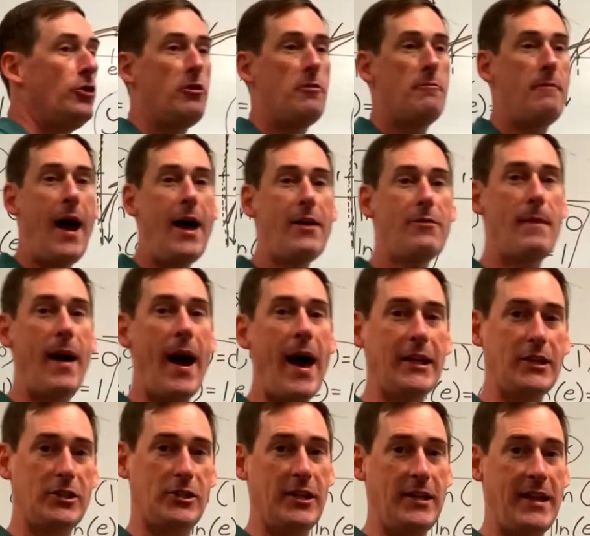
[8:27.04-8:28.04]
the
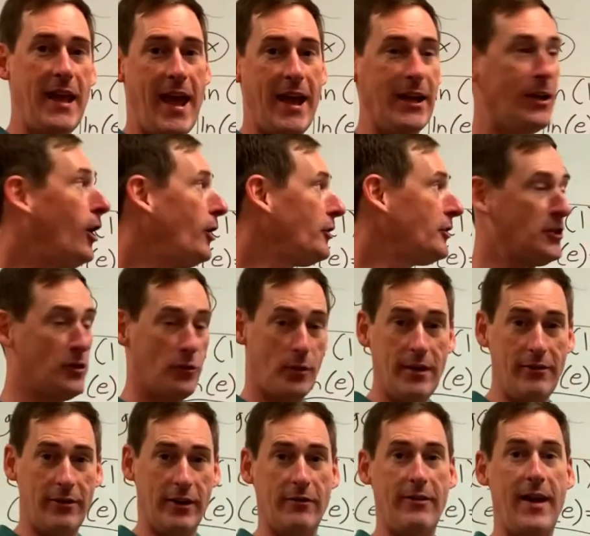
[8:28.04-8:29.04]
mathematics today called a
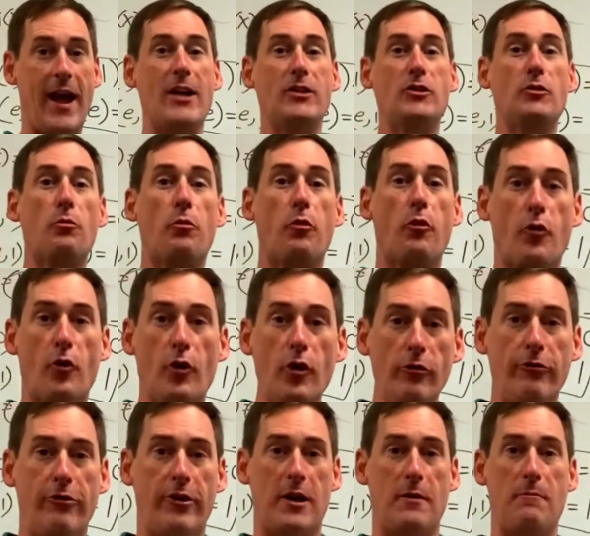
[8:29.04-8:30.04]
derivative has
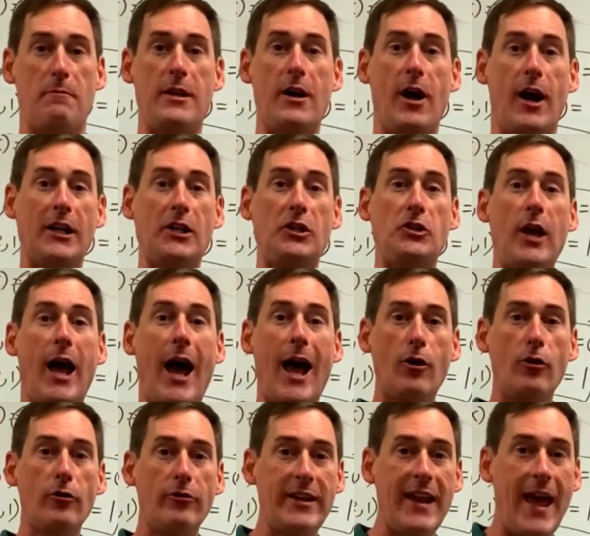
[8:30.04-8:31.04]
proven beyond a
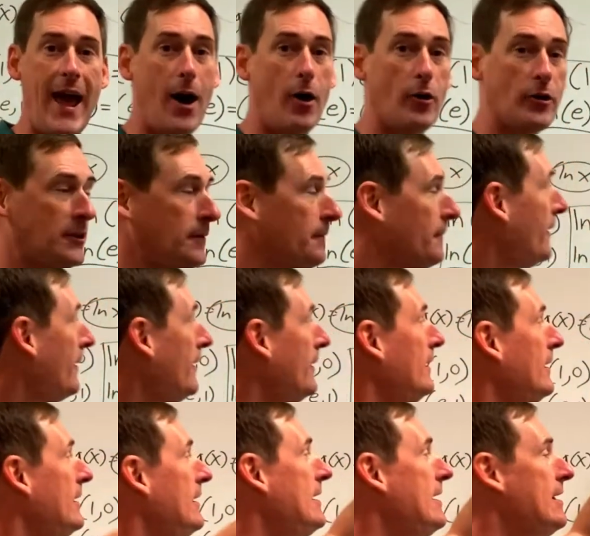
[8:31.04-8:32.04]
shadow of a doubt
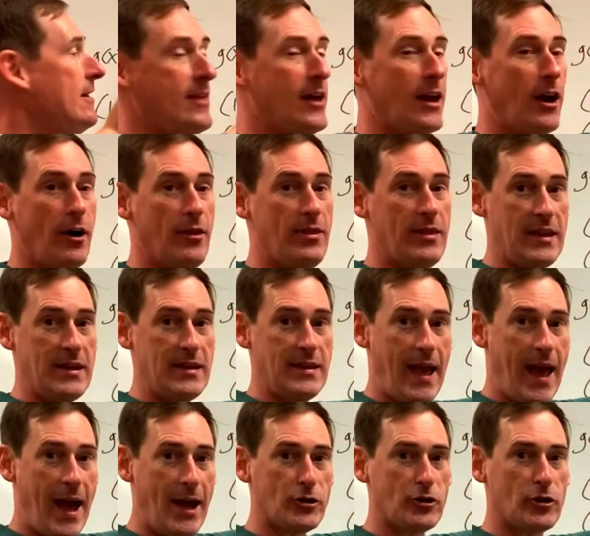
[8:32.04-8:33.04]
that on the
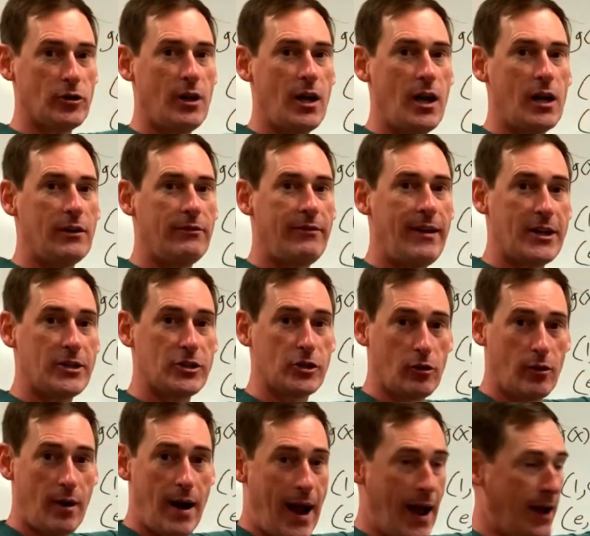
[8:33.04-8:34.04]
natural log of x
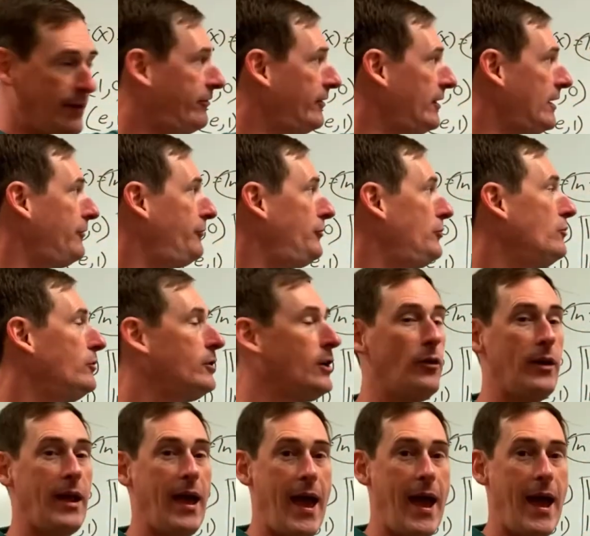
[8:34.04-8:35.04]
graph, if you go
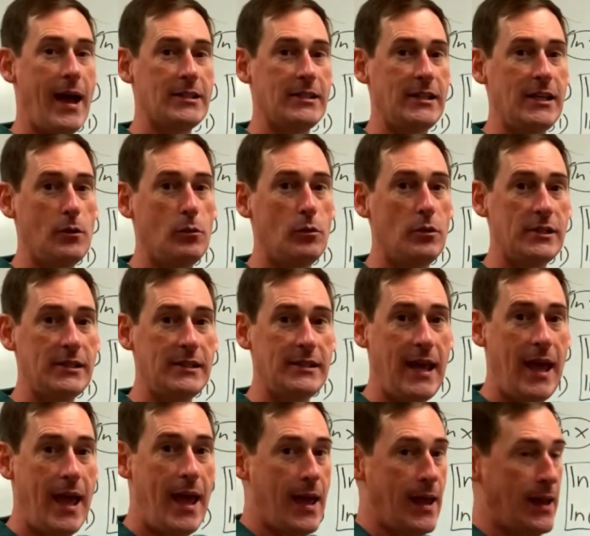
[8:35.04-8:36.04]
to x equals
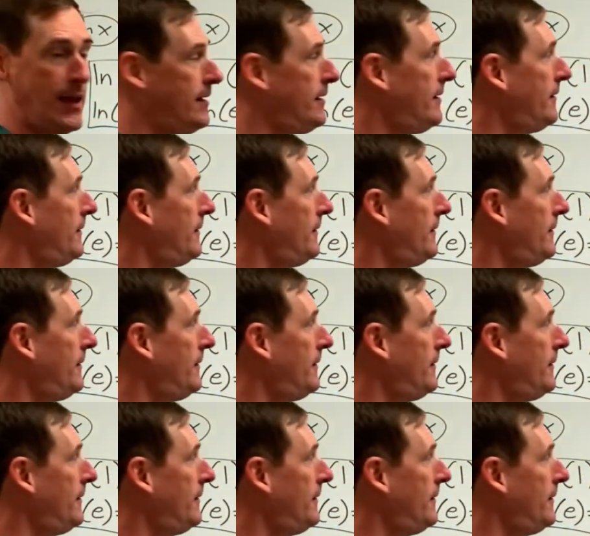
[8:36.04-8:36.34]
10,